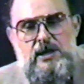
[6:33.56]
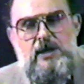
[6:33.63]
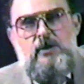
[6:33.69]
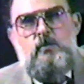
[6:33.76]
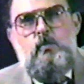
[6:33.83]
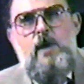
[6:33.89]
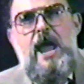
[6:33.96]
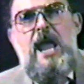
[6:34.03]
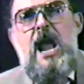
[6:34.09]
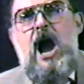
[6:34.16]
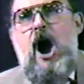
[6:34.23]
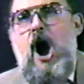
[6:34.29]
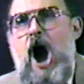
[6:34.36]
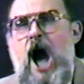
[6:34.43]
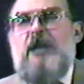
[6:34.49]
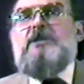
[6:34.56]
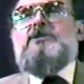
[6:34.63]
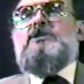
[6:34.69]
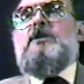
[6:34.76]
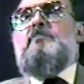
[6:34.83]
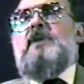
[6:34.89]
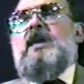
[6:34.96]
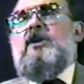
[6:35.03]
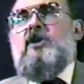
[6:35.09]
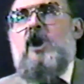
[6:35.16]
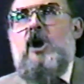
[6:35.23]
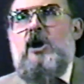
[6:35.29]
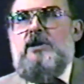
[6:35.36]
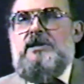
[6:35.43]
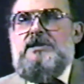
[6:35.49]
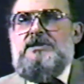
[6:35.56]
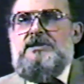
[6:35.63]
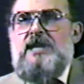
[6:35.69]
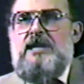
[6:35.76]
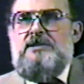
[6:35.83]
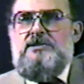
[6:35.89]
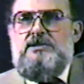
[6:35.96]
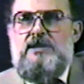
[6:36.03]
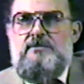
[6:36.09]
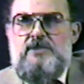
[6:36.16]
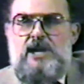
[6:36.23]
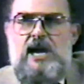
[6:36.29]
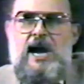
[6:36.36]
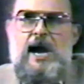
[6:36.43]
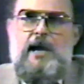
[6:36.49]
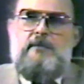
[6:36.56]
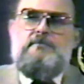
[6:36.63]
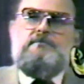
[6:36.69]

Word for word: We ought to be called the sons of God.